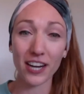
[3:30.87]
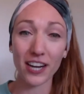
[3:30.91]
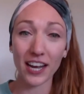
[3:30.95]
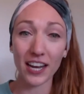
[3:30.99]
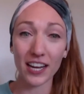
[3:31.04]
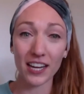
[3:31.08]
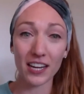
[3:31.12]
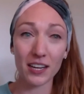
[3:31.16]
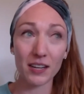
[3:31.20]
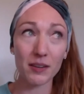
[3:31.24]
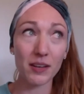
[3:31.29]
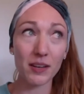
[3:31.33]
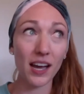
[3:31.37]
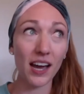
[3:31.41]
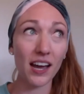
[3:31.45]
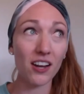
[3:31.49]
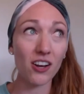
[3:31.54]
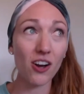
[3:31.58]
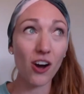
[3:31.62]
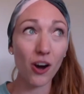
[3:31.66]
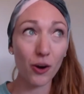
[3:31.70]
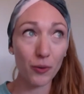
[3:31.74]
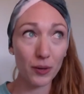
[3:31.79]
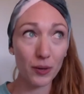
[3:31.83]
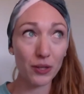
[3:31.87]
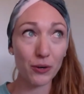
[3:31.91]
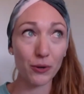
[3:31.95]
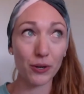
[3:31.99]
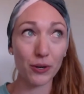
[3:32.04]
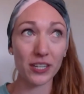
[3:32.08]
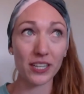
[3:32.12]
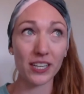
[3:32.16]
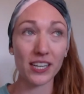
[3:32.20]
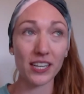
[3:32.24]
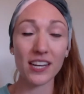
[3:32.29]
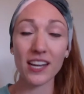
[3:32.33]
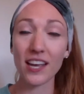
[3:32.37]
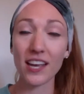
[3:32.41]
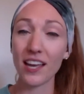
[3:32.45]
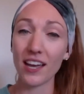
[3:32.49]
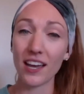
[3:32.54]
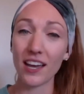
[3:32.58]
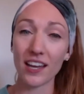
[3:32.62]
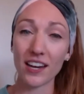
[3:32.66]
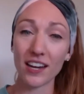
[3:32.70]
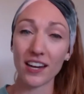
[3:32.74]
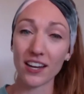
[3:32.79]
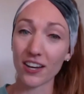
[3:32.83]
I had a call with Courtney
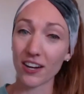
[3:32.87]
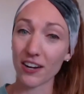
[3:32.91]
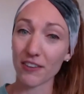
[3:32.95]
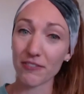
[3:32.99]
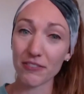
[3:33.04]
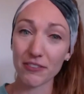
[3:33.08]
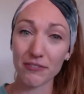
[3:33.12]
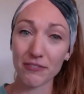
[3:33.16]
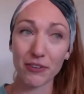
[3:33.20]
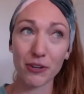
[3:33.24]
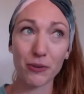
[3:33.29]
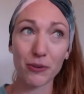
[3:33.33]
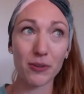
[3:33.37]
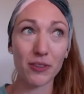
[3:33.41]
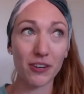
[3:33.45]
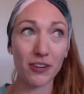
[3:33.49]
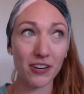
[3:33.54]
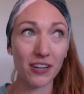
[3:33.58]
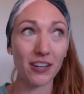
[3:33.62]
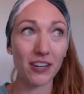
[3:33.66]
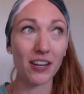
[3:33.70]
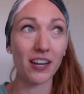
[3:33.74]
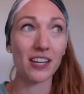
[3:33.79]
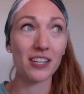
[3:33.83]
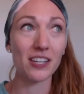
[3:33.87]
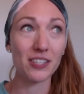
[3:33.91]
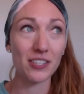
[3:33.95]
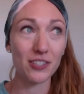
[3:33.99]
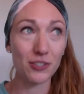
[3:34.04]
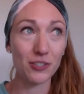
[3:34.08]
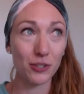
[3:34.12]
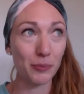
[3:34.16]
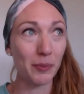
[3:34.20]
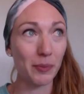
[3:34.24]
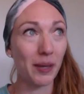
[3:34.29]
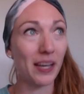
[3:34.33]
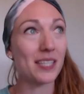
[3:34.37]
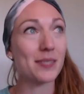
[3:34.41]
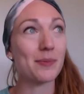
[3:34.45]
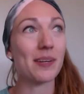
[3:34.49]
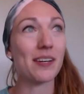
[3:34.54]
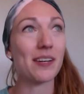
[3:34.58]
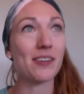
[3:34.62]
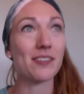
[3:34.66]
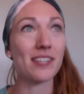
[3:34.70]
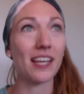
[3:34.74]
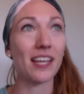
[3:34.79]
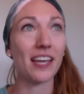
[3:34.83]
and I got off the phone with her and I told my husband,
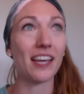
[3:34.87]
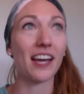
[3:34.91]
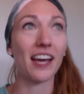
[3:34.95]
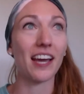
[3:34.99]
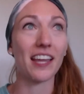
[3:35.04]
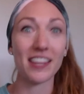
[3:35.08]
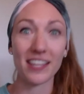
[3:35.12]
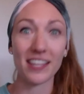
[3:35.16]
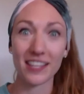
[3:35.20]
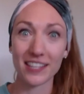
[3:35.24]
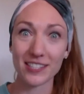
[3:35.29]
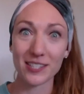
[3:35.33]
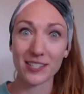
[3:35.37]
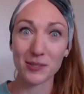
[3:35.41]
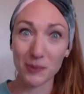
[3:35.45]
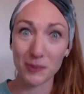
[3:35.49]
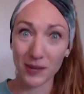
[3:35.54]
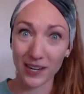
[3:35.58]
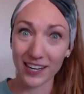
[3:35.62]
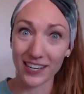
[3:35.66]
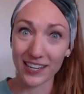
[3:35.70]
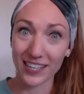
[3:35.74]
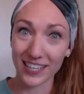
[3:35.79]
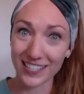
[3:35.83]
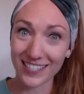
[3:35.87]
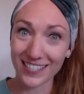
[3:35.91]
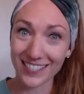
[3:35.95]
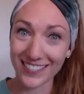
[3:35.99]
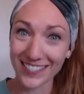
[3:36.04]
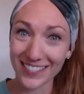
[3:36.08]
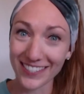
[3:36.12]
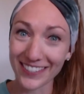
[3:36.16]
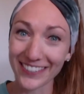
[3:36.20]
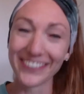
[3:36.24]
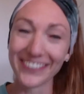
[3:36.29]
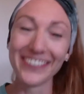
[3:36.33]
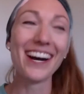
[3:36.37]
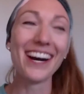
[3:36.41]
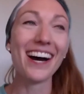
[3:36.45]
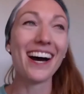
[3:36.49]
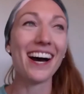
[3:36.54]
I was like, I think this is what I need to do.